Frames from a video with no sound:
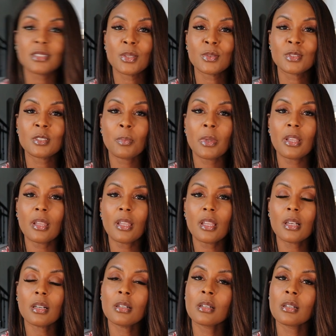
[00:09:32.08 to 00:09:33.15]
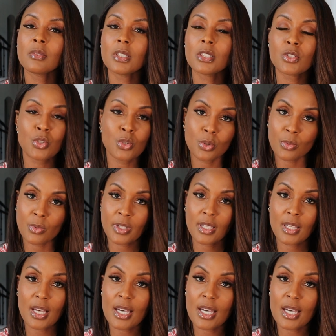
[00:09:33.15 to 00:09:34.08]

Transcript: so speaking of jewelry,